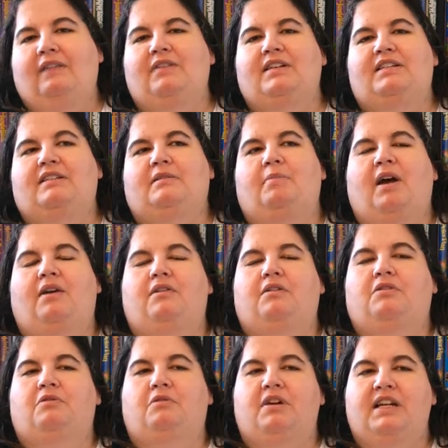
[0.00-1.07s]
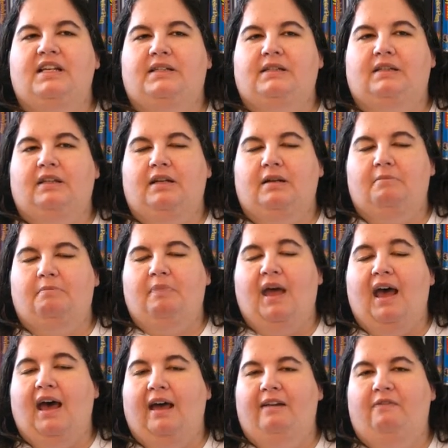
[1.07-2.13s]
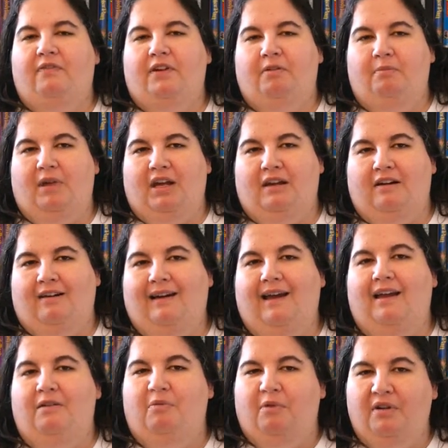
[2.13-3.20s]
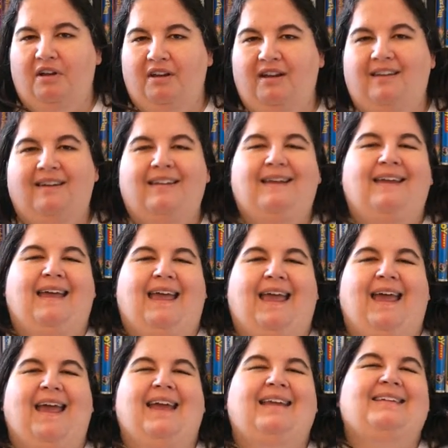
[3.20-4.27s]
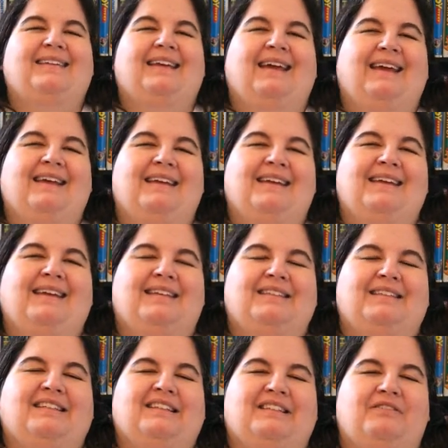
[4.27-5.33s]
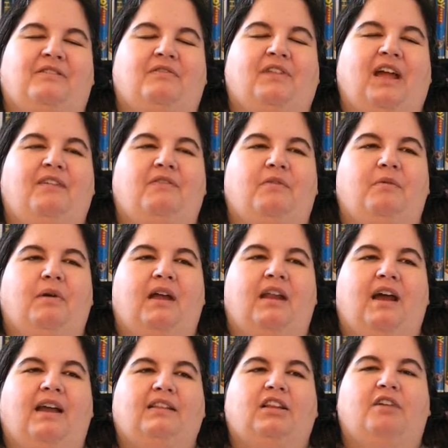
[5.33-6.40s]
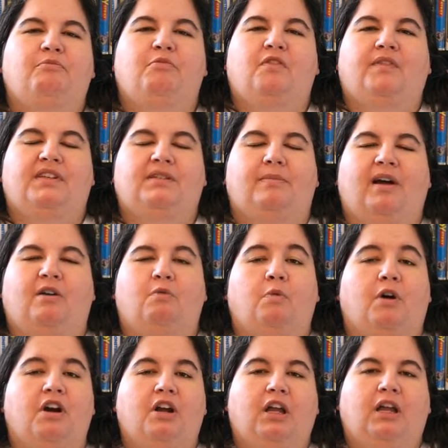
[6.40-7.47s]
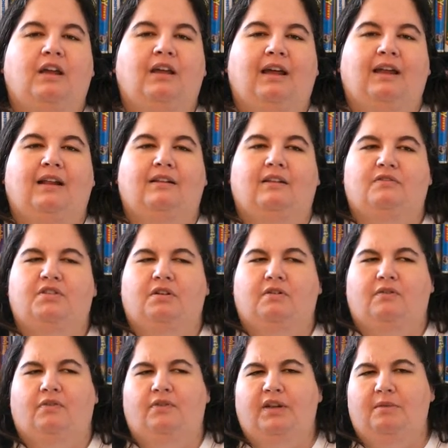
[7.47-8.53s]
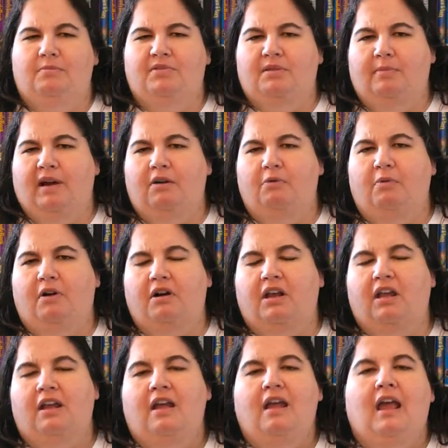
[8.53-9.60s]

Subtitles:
And this is about notoriously bad filmmaker Ed Wood and his sort of life. And I love movies about work, and I love sort of themes about work.